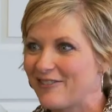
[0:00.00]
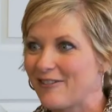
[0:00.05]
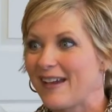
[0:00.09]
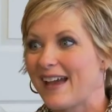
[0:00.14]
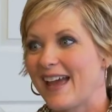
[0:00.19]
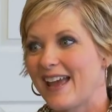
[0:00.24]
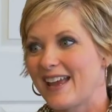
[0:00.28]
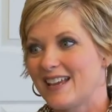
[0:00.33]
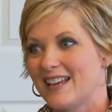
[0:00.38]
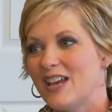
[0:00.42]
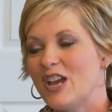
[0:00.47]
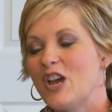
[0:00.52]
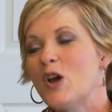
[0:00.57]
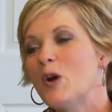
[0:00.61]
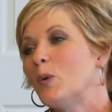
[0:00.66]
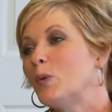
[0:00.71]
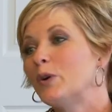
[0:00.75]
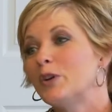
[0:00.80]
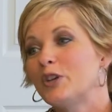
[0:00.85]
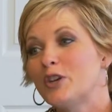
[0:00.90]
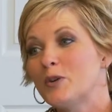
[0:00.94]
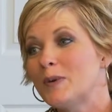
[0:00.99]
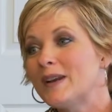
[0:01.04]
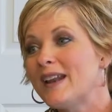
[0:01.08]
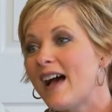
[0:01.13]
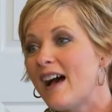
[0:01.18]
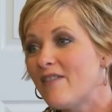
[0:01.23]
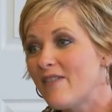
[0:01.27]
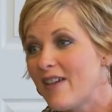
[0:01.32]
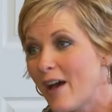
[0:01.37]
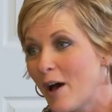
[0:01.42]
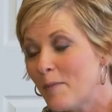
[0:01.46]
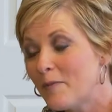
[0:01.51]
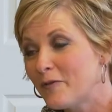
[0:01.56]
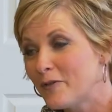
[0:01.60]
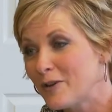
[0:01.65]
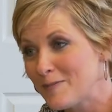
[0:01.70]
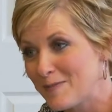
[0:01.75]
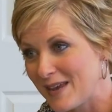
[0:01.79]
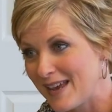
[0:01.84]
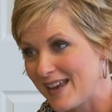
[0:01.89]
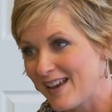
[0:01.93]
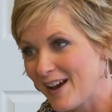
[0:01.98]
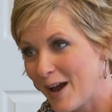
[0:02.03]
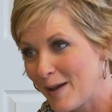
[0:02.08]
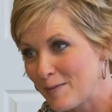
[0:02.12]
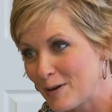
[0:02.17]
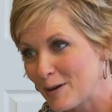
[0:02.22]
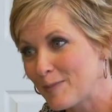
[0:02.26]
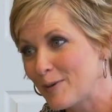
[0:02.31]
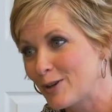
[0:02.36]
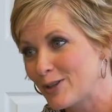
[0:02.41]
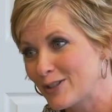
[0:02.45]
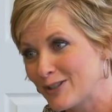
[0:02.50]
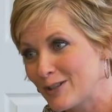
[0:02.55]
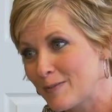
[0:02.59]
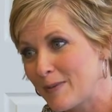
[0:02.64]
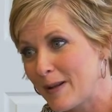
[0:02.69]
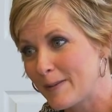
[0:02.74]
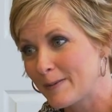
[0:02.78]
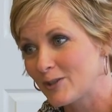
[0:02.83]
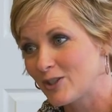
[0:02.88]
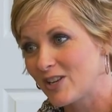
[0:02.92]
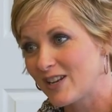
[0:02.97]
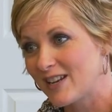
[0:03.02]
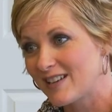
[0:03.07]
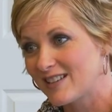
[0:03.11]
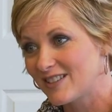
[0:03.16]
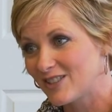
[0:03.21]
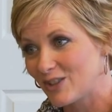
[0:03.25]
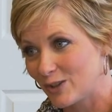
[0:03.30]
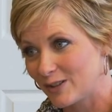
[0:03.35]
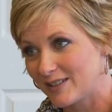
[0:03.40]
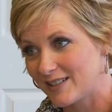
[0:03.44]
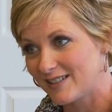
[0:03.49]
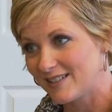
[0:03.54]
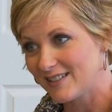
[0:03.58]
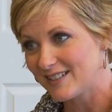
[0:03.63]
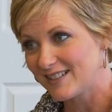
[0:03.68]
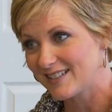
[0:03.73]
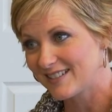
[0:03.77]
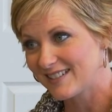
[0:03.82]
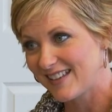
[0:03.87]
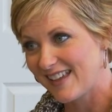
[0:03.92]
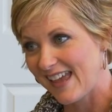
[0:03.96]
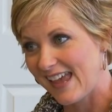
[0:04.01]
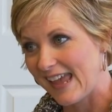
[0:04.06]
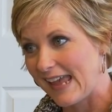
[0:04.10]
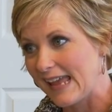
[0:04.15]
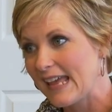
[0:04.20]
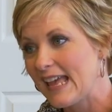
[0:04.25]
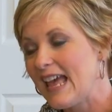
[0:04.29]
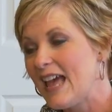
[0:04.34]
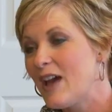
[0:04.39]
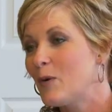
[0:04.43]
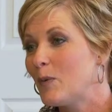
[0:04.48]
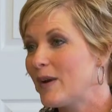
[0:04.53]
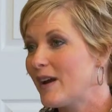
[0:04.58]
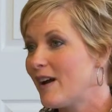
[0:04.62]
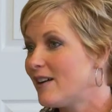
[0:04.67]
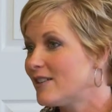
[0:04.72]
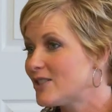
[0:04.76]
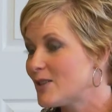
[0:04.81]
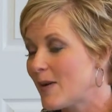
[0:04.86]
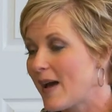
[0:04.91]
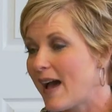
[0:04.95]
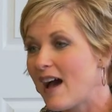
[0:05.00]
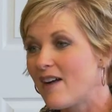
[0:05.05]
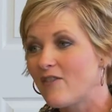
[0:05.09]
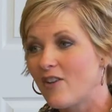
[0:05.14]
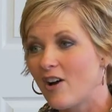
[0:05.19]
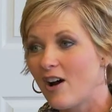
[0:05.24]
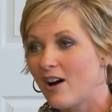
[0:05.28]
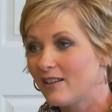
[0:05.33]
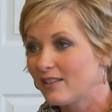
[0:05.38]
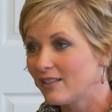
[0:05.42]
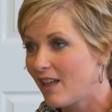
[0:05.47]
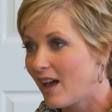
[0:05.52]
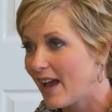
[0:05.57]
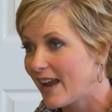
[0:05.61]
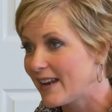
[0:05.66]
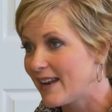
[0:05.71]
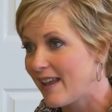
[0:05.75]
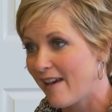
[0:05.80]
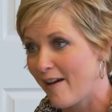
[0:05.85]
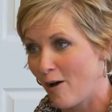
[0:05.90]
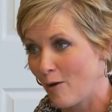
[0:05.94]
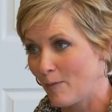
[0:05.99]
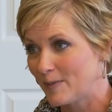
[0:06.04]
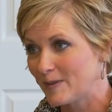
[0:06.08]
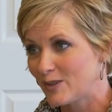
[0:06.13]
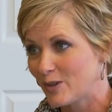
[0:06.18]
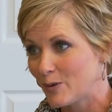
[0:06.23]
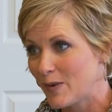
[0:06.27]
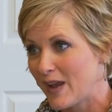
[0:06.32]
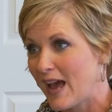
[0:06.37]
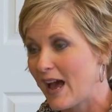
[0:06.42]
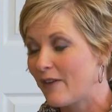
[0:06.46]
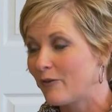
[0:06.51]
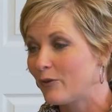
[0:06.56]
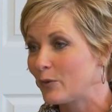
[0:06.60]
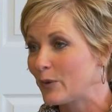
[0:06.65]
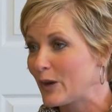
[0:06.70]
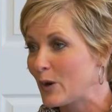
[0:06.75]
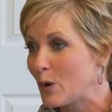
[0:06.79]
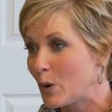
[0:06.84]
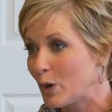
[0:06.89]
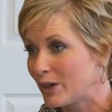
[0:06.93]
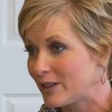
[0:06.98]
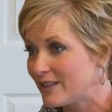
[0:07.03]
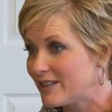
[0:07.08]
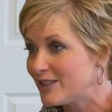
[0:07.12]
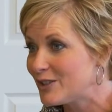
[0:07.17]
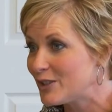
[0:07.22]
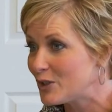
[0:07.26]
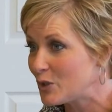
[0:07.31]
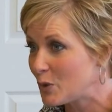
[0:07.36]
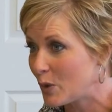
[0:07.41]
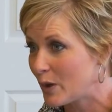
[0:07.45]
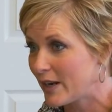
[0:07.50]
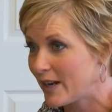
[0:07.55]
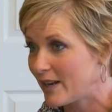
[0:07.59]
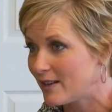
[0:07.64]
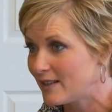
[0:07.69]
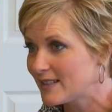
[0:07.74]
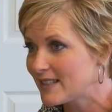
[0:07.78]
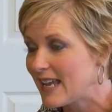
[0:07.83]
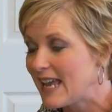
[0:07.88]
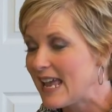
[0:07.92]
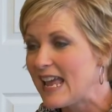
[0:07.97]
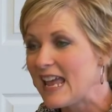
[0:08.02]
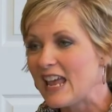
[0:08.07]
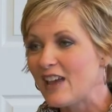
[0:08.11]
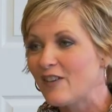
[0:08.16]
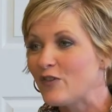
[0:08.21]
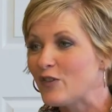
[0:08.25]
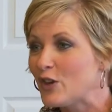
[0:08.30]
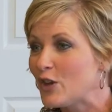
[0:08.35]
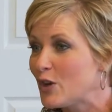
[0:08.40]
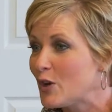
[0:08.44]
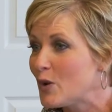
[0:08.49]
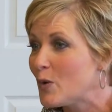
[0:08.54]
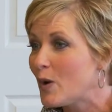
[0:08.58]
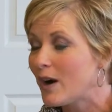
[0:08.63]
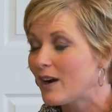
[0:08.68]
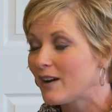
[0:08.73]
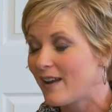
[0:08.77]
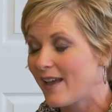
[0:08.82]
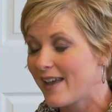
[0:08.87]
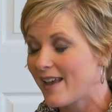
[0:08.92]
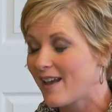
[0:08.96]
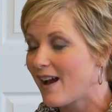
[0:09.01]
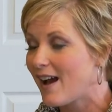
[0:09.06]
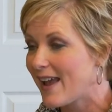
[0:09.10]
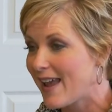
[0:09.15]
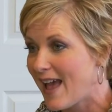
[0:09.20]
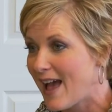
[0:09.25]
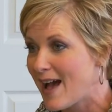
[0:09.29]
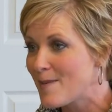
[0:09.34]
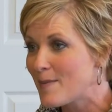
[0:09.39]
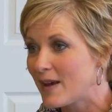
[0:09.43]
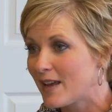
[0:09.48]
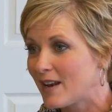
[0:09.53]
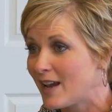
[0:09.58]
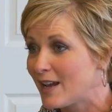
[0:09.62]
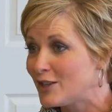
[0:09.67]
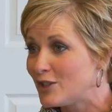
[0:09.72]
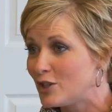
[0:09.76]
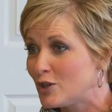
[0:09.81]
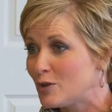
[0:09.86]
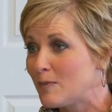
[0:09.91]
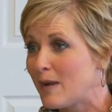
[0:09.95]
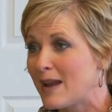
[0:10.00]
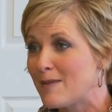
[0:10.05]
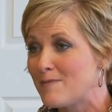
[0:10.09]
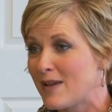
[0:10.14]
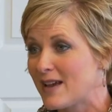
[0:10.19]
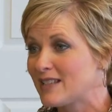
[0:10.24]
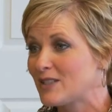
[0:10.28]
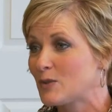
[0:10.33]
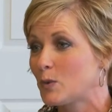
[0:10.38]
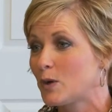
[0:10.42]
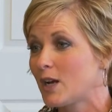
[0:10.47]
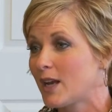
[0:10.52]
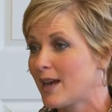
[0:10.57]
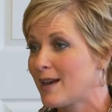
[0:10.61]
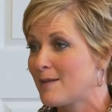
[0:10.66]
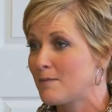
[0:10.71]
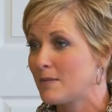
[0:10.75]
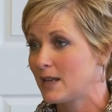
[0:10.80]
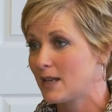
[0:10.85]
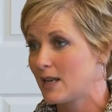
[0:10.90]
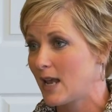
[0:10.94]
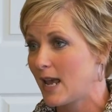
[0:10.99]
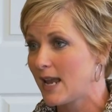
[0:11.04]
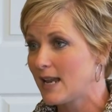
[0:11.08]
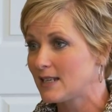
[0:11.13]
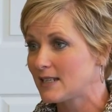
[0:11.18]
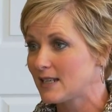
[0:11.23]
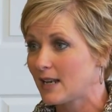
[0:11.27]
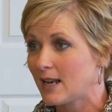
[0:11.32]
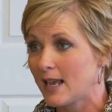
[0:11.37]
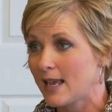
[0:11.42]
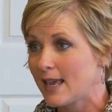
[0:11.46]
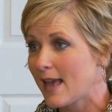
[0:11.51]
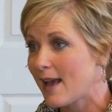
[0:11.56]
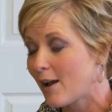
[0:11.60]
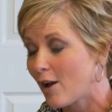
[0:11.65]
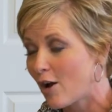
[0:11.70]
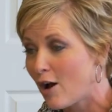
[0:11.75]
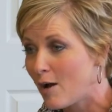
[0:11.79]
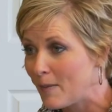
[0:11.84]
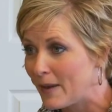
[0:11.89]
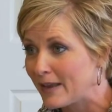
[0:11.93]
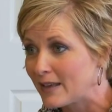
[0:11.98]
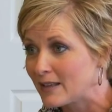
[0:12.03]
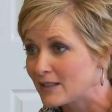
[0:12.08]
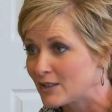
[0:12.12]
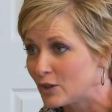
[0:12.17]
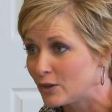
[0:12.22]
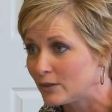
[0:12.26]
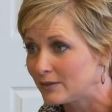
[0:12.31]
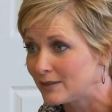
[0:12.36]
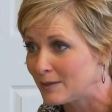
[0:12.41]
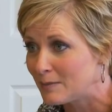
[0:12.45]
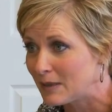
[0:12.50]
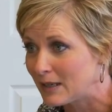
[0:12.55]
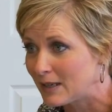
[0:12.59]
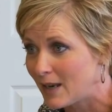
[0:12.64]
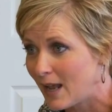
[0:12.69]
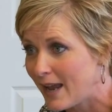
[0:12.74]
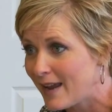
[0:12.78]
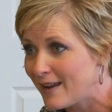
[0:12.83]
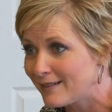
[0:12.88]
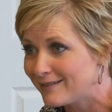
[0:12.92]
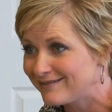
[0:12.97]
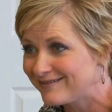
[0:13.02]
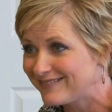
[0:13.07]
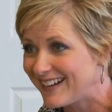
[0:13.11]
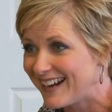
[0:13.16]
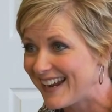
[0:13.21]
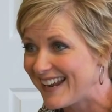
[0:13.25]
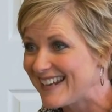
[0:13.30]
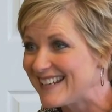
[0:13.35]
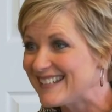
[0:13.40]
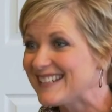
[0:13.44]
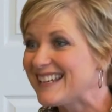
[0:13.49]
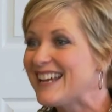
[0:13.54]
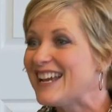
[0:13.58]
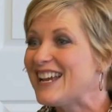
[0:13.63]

Okay, well you would have help from me. I'm your personal publishing consultant, okay? We also have online help. So we have recorded tutorials. If you are like I am and I do my best work at midnight and I can't call my consultant at midnight, right?